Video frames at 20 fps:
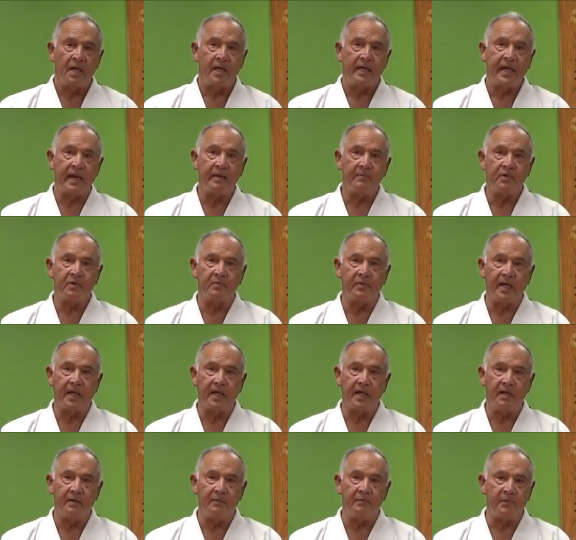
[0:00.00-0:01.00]
He came to me,
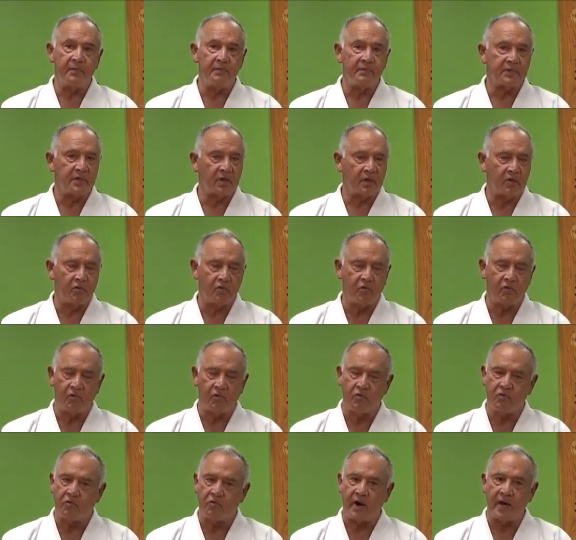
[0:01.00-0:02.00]
and he was a
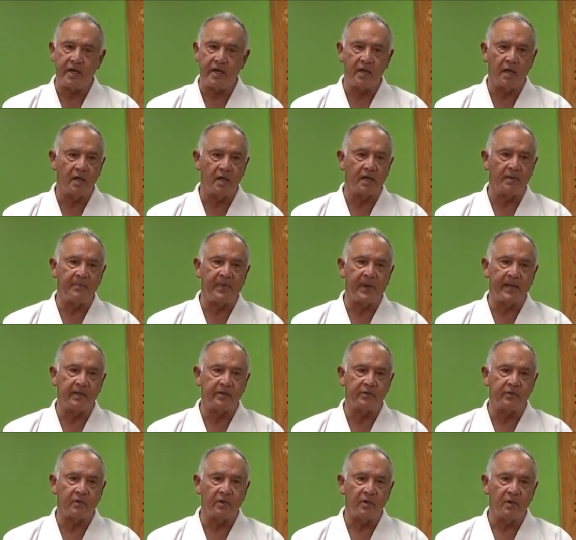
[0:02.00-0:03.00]
great young
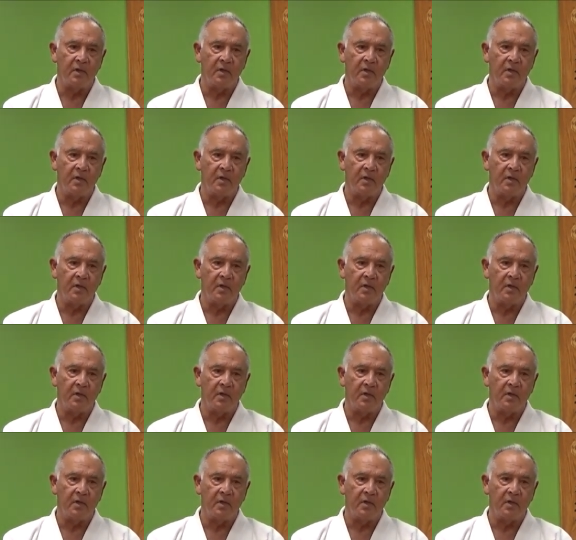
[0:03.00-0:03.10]
competitor.